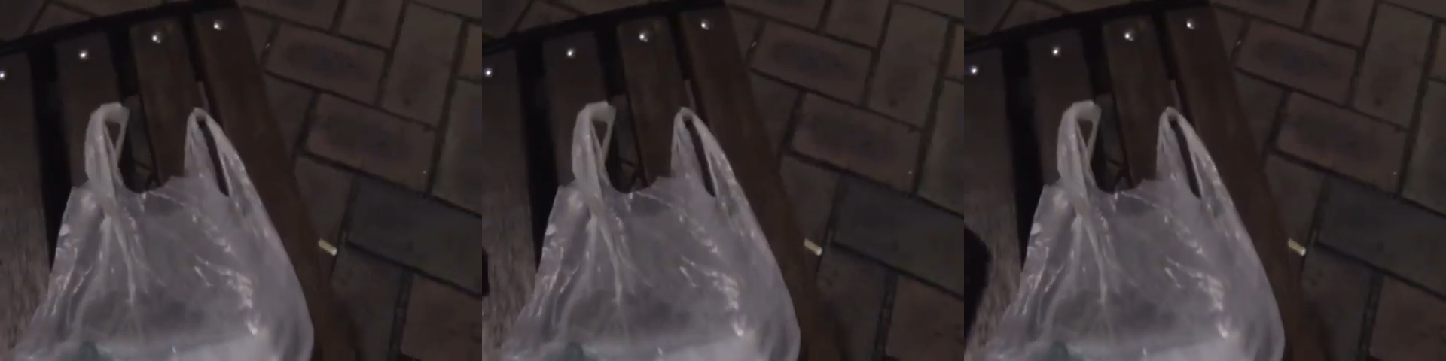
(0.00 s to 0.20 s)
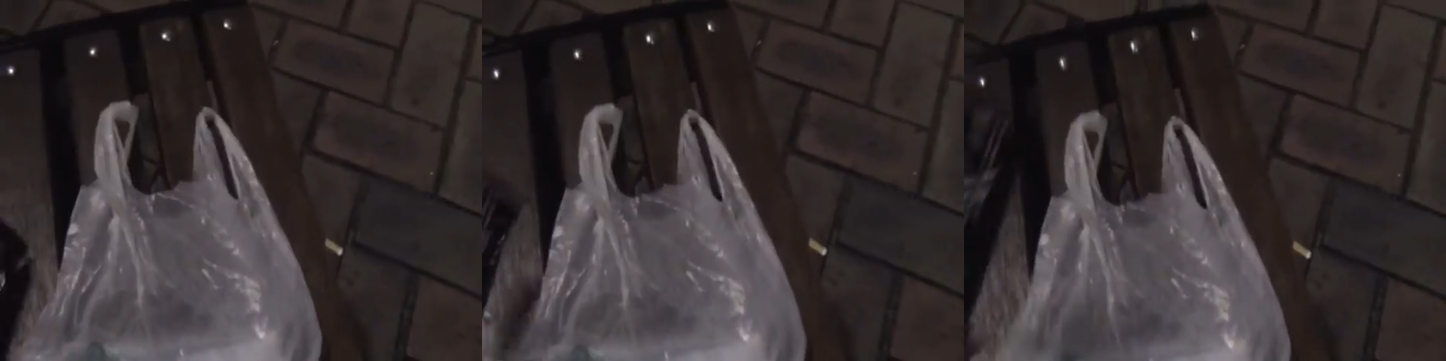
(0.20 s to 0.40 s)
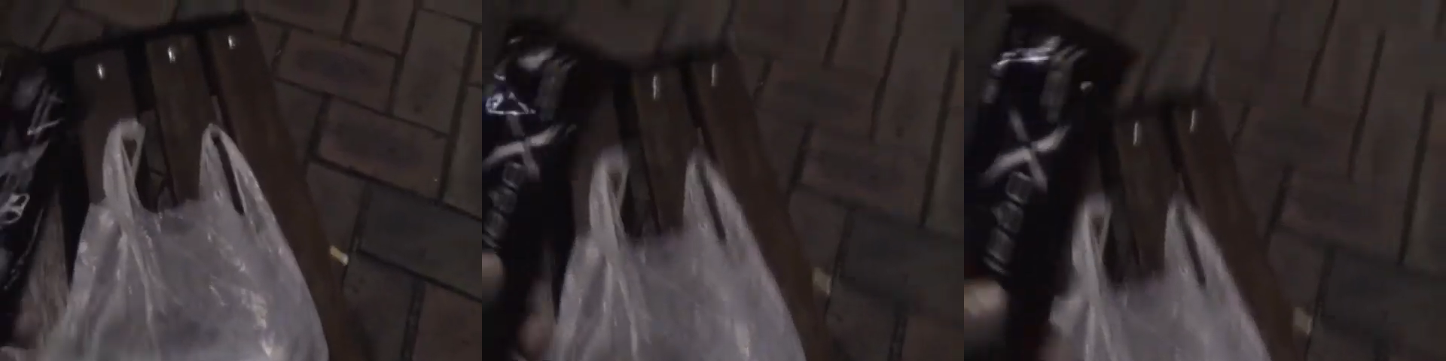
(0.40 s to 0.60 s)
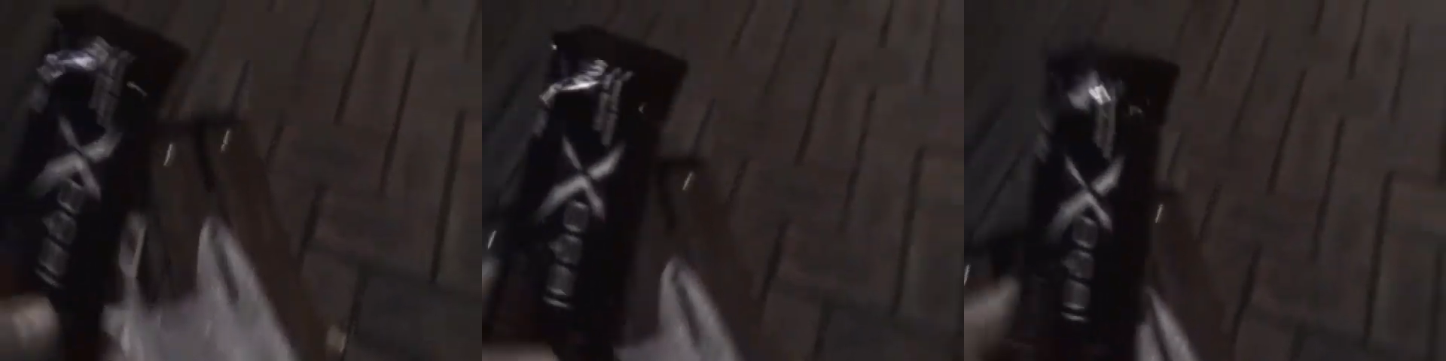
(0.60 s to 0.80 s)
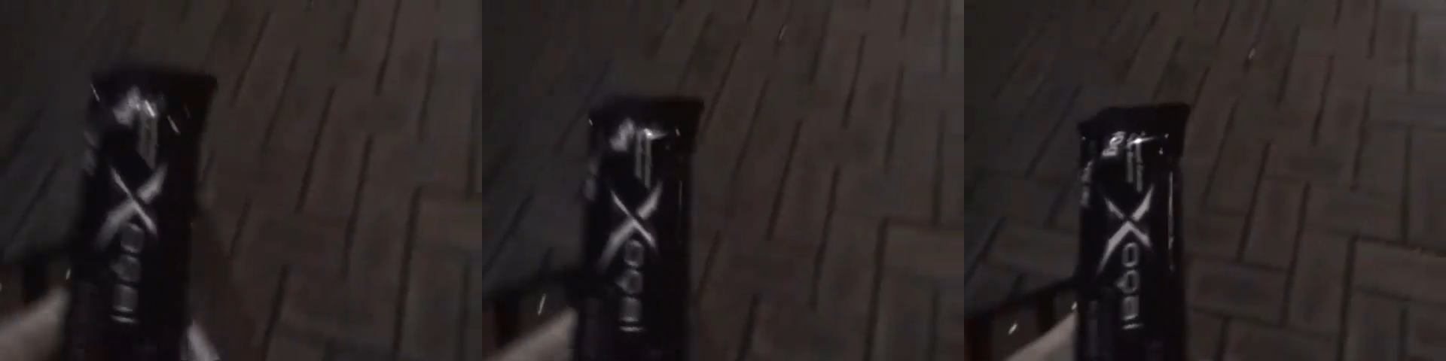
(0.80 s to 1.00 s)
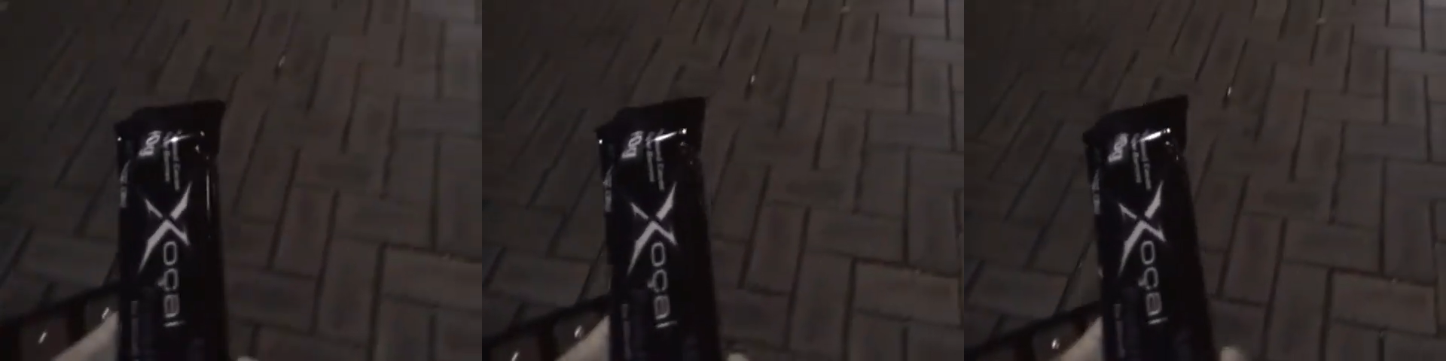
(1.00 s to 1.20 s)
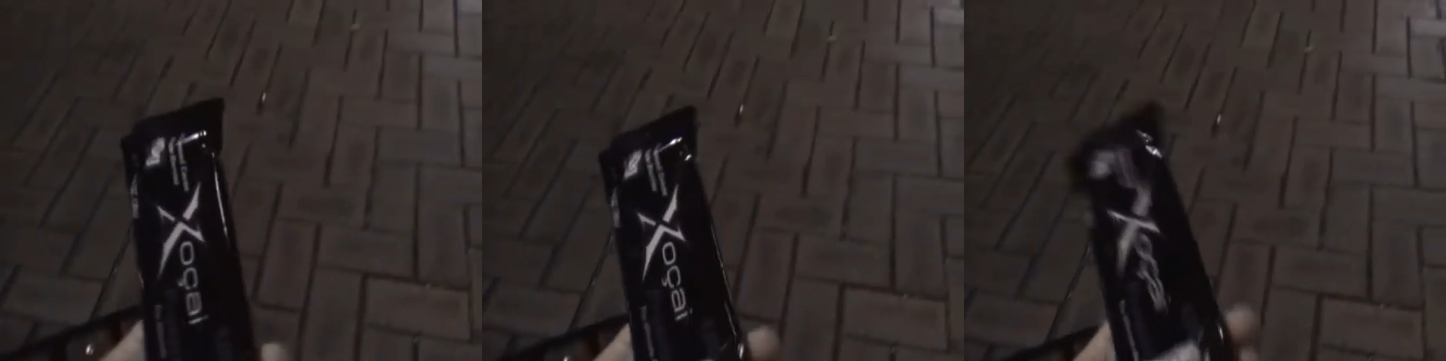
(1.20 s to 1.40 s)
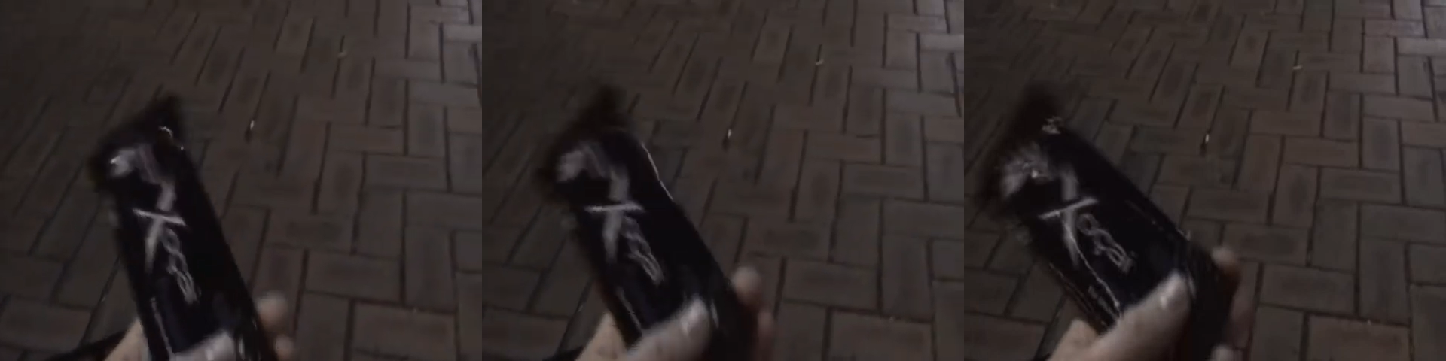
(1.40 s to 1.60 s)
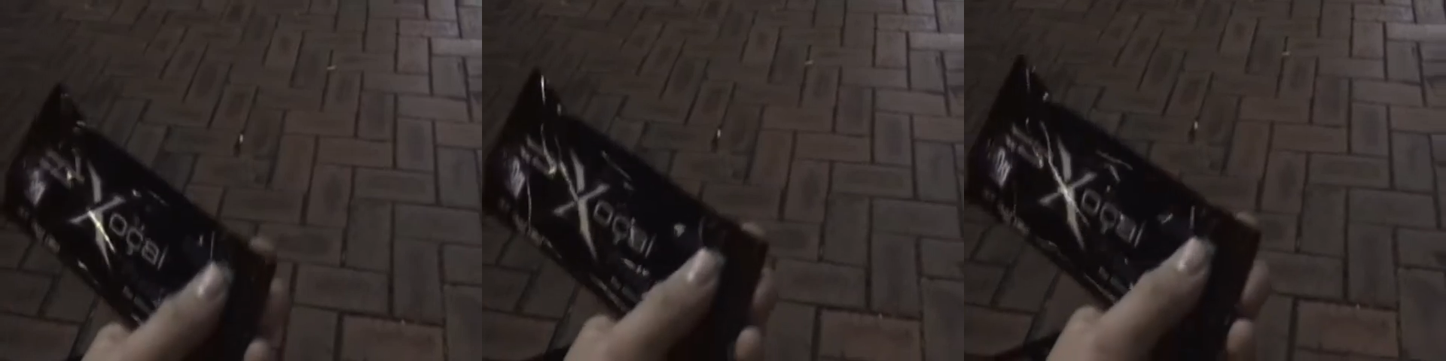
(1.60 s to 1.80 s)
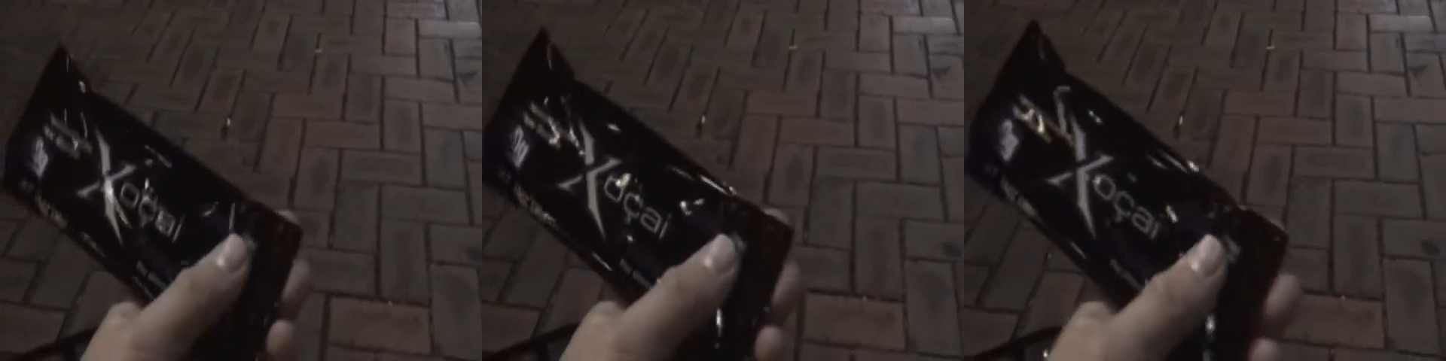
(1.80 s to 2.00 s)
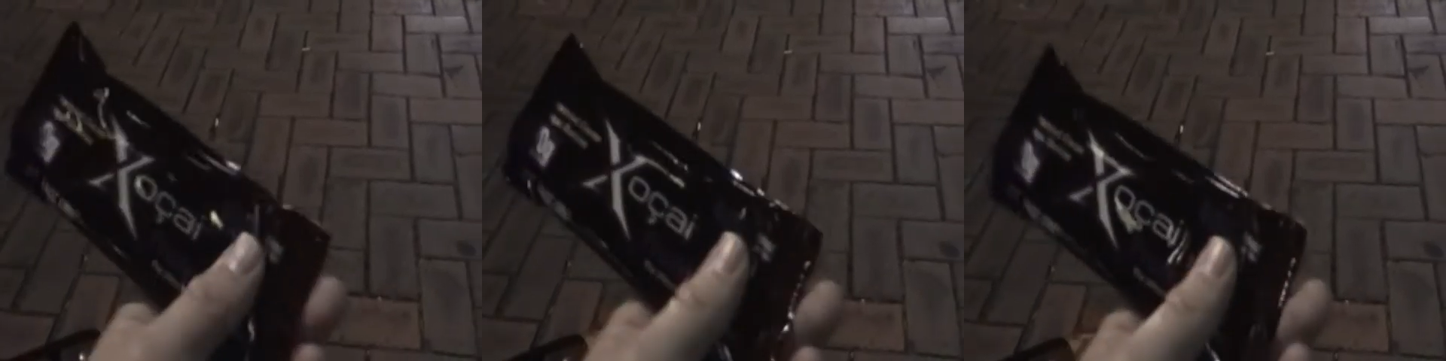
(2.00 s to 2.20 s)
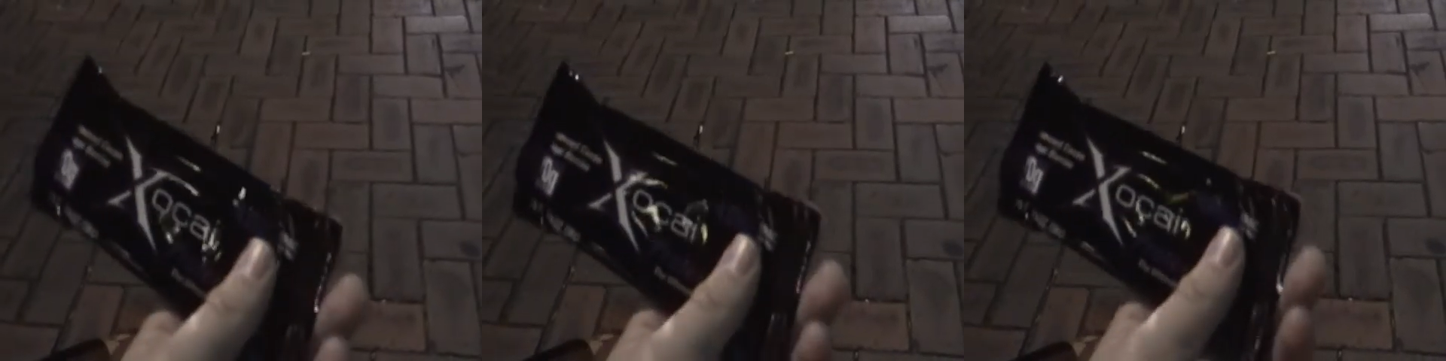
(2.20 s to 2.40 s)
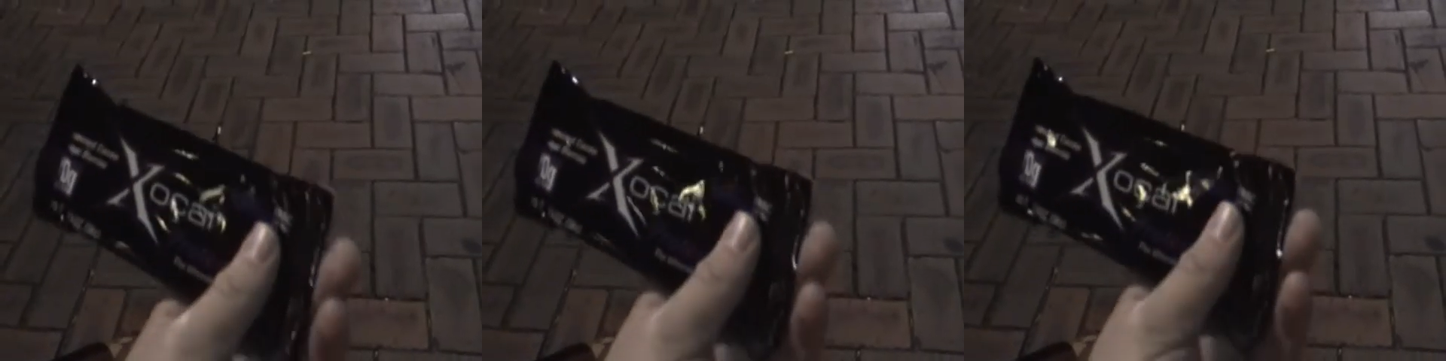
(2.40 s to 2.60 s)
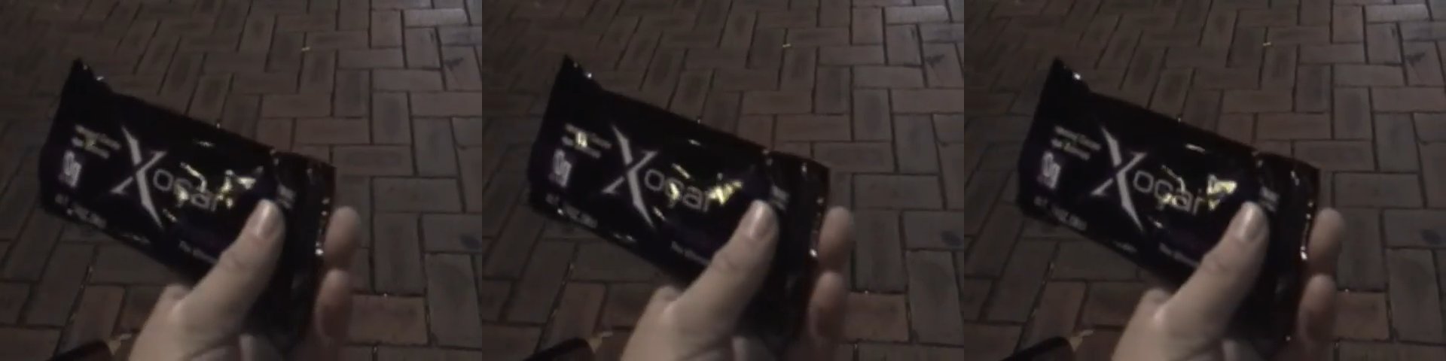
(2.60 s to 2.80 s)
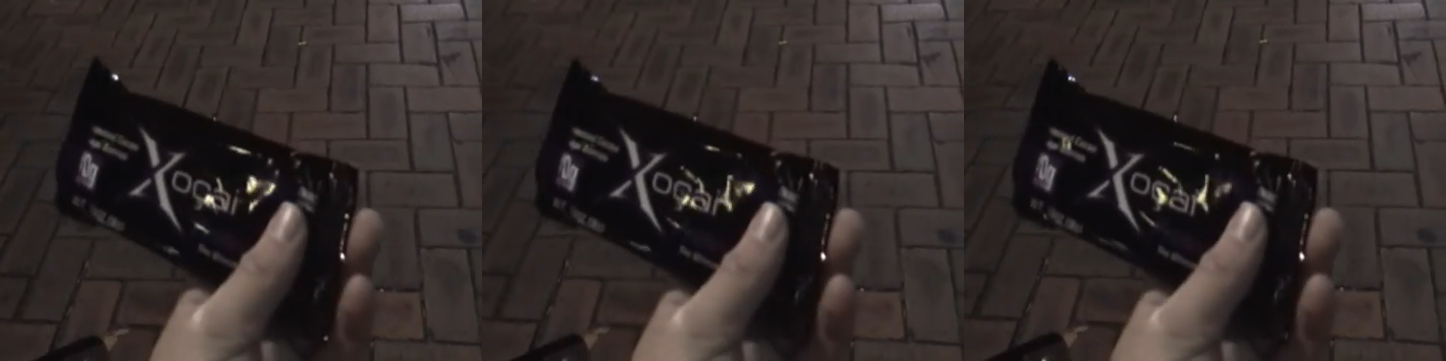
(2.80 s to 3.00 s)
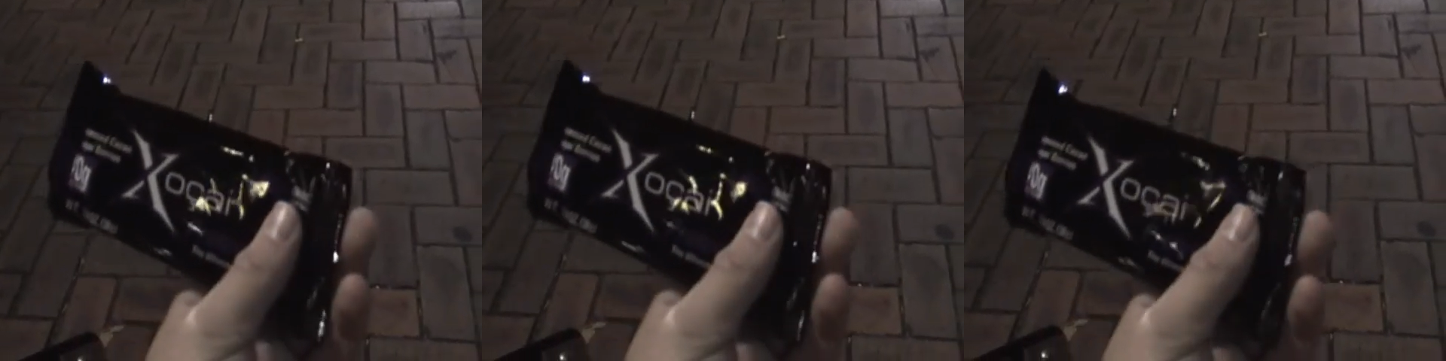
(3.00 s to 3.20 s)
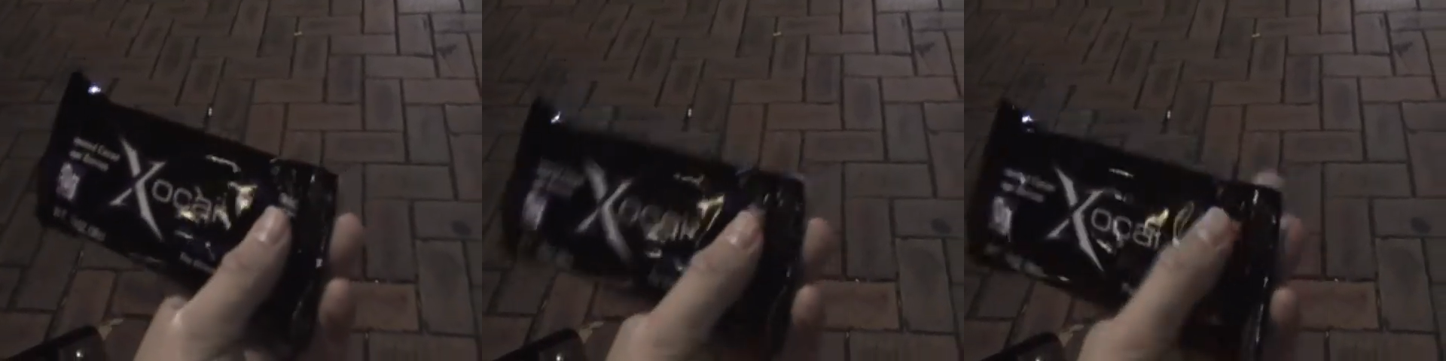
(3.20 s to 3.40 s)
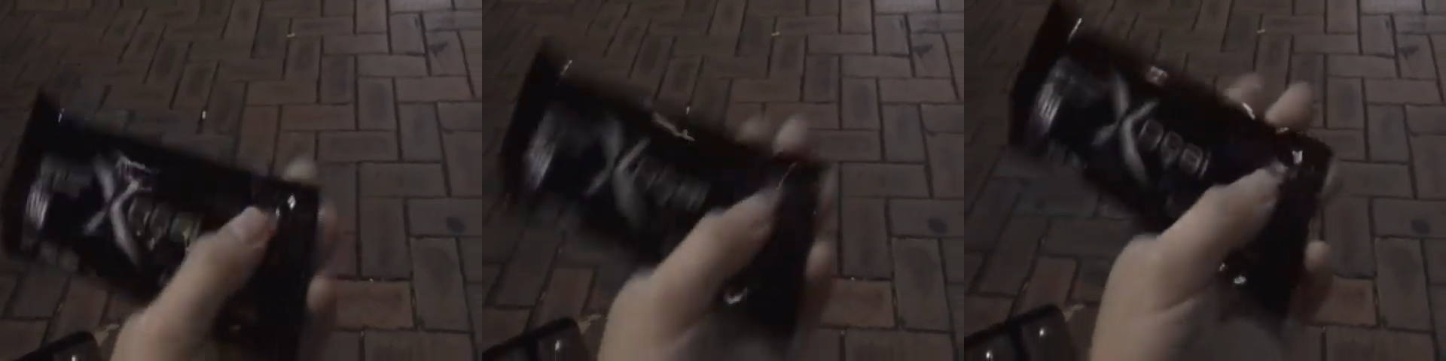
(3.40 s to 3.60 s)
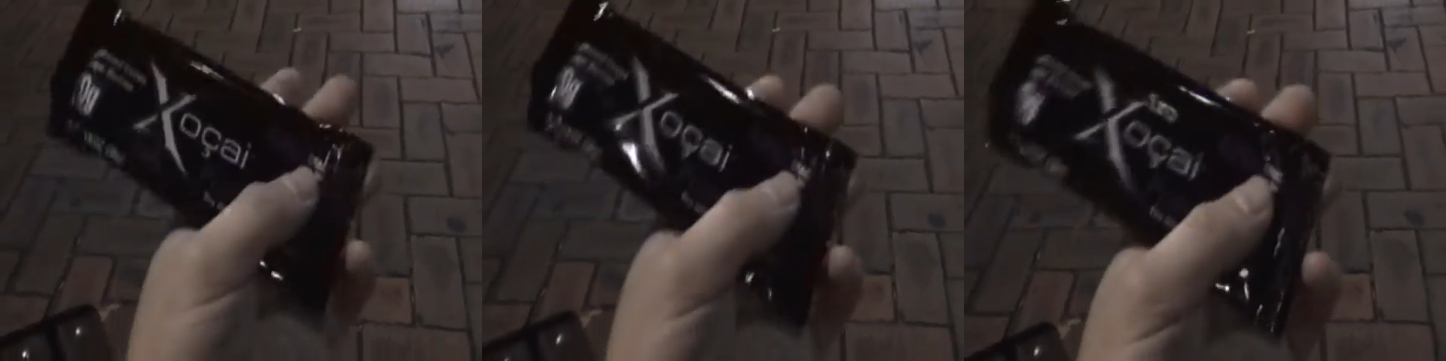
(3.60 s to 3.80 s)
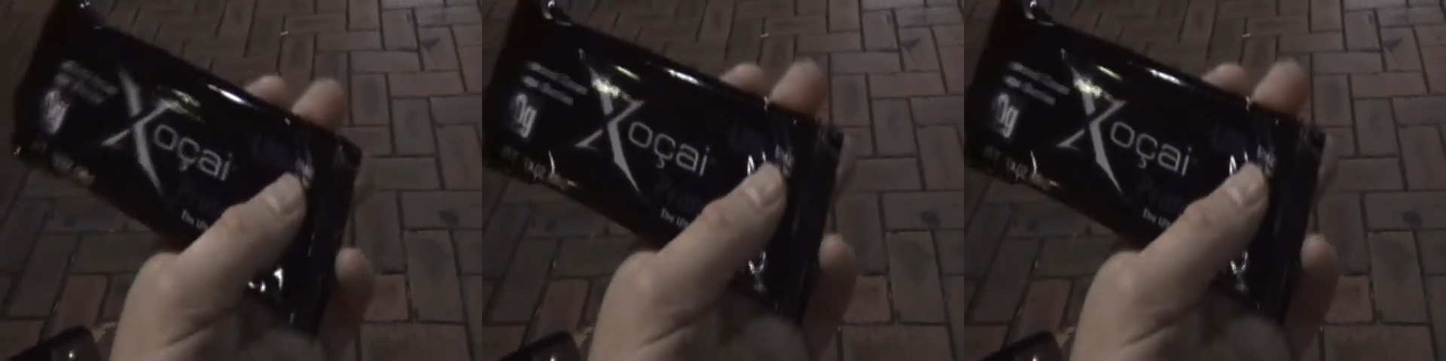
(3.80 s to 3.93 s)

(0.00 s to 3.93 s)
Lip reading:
Nobody's mouth can be seen.